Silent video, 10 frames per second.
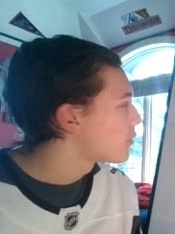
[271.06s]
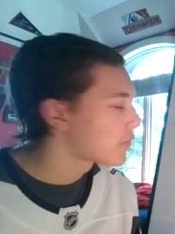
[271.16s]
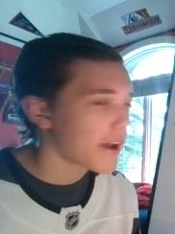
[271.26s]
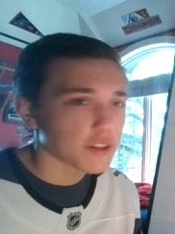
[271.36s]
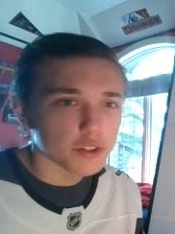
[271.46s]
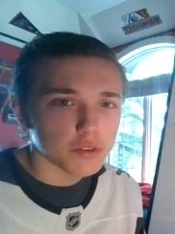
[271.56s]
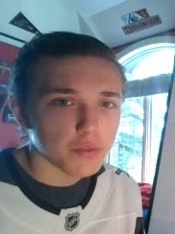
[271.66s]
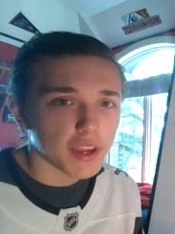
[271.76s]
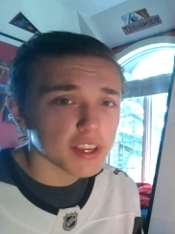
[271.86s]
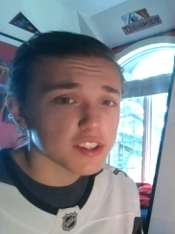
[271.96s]
Factors for
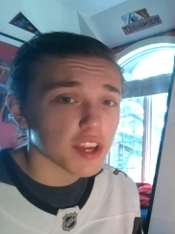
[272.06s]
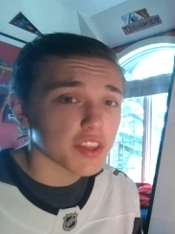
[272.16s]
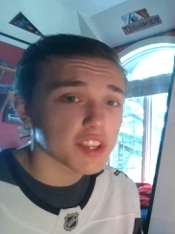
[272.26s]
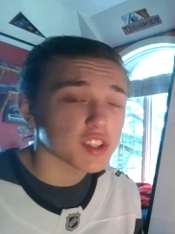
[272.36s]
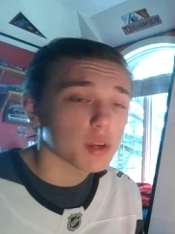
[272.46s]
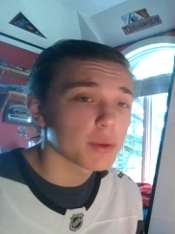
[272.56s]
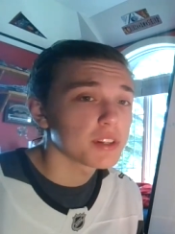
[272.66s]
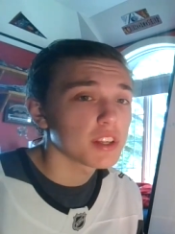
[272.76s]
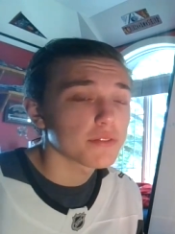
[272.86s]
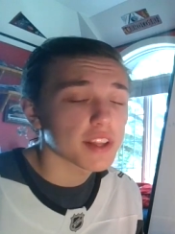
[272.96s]
Vegas, I think it's going to be
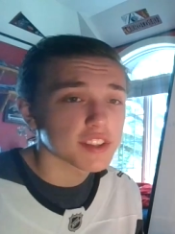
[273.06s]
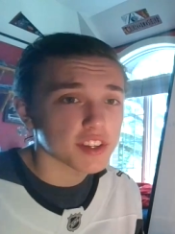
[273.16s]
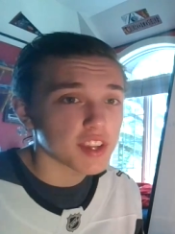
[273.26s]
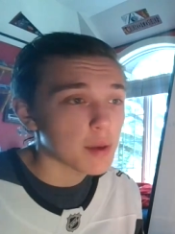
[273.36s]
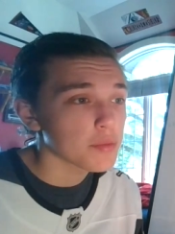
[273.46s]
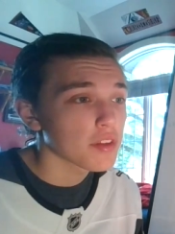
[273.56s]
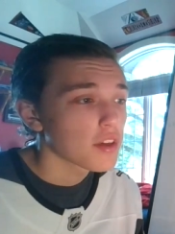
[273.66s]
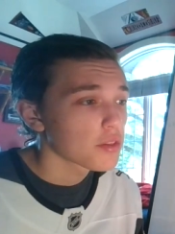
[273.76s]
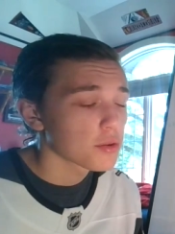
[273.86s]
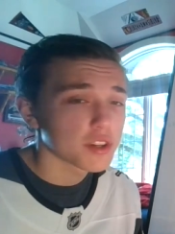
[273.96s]
defense and depth.
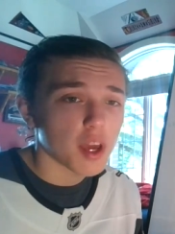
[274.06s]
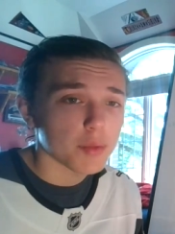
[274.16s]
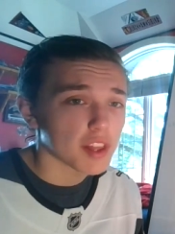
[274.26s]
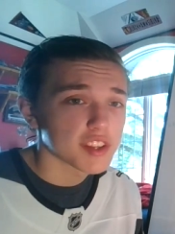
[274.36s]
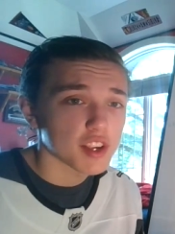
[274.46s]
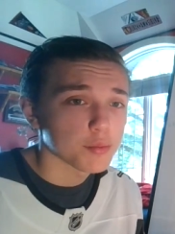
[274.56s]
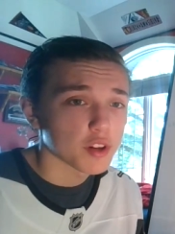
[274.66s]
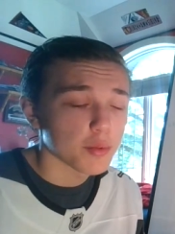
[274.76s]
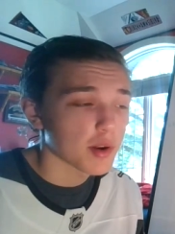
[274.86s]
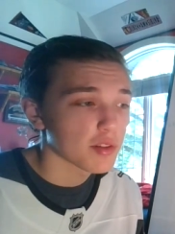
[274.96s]
Their depth, I'd say, is
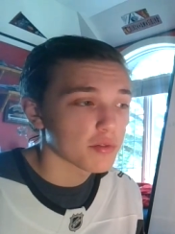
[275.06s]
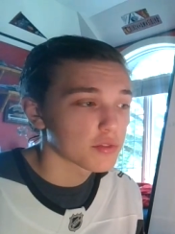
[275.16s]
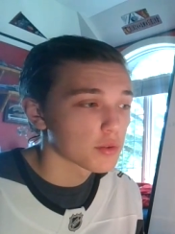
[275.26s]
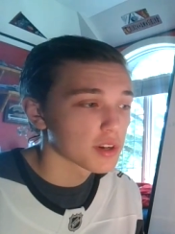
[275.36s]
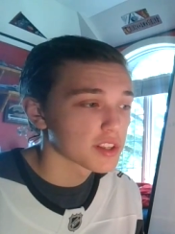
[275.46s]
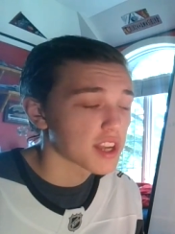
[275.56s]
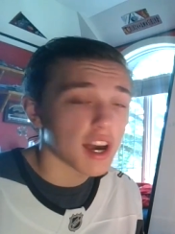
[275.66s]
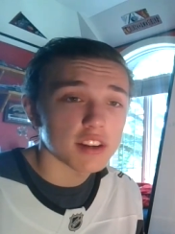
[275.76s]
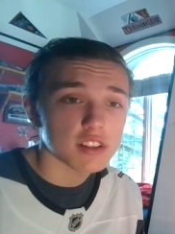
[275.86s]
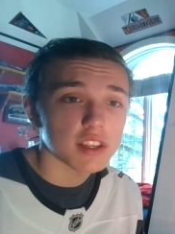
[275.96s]
much better than Florida's.
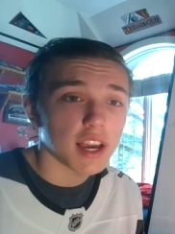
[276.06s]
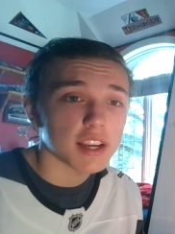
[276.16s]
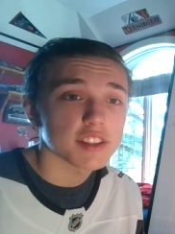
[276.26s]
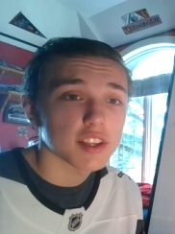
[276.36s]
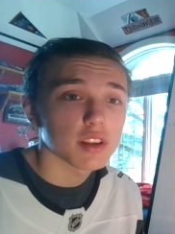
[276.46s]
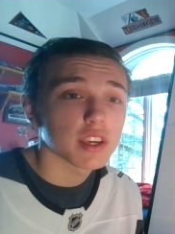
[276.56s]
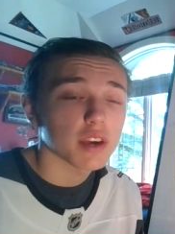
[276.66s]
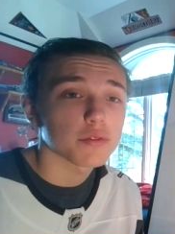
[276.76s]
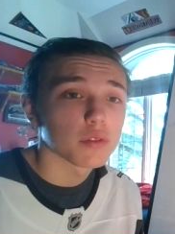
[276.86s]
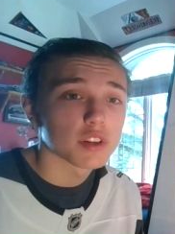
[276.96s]
Honestly, I could say looking
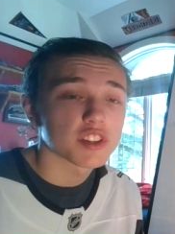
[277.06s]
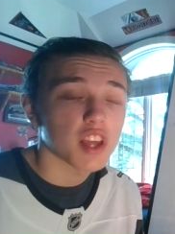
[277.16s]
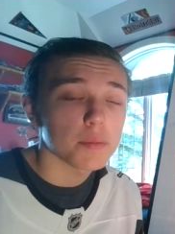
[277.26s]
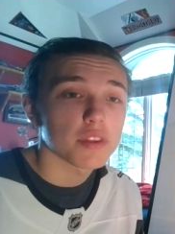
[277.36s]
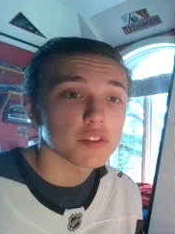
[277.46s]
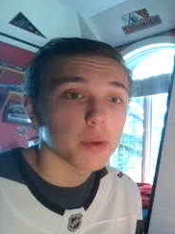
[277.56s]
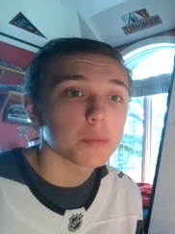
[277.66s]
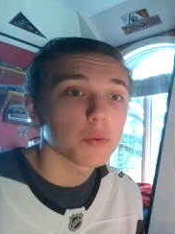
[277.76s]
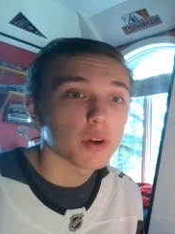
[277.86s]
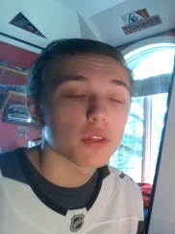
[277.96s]
at Florida's depth, this
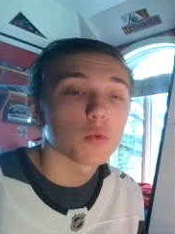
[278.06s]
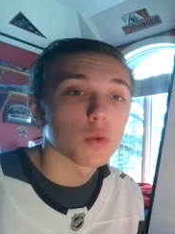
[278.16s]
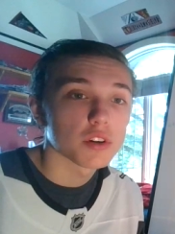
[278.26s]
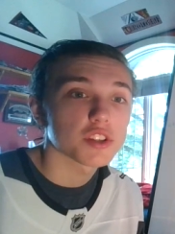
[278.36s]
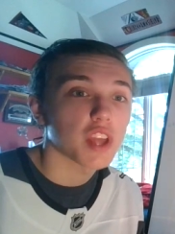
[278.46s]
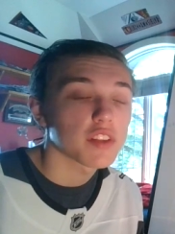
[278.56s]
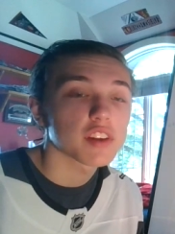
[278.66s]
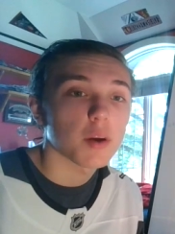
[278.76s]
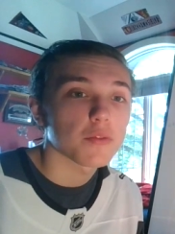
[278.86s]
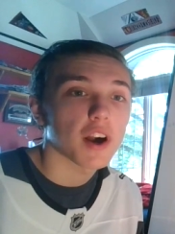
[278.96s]
might be one of the worst
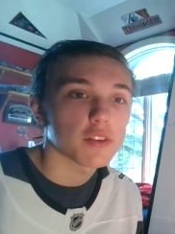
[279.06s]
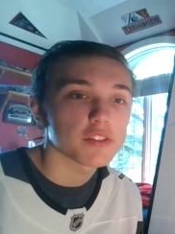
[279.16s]
Stanley Cup final